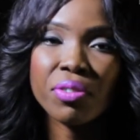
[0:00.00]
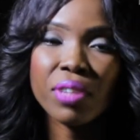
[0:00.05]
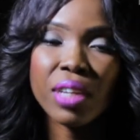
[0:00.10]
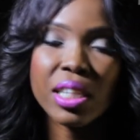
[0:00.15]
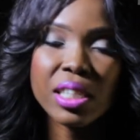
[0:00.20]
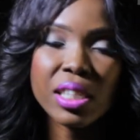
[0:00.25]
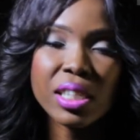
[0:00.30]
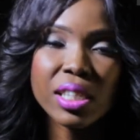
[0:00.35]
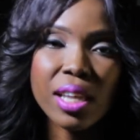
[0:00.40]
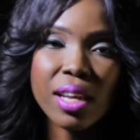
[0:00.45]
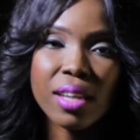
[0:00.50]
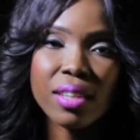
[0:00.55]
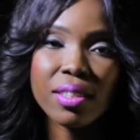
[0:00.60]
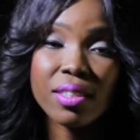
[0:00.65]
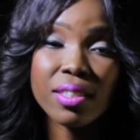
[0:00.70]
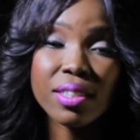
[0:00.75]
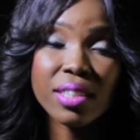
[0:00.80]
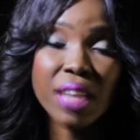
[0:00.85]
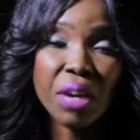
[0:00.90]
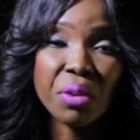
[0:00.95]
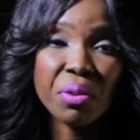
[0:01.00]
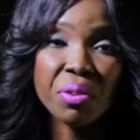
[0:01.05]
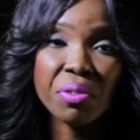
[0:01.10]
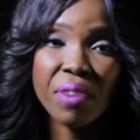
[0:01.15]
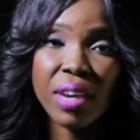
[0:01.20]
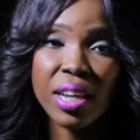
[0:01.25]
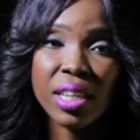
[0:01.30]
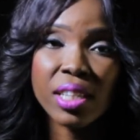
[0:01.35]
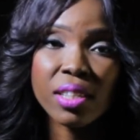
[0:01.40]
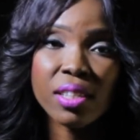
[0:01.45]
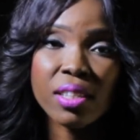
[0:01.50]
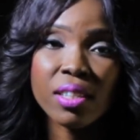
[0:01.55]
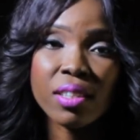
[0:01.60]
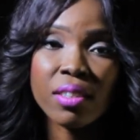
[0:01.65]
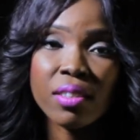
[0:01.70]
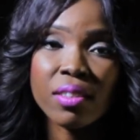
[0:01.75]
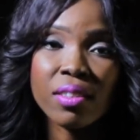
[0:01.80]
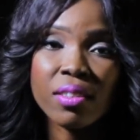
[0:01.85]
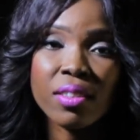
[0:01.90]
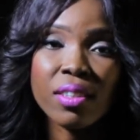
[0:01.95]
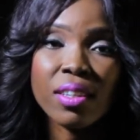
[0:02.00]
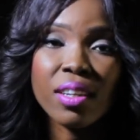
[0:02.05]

incest, sacrifices,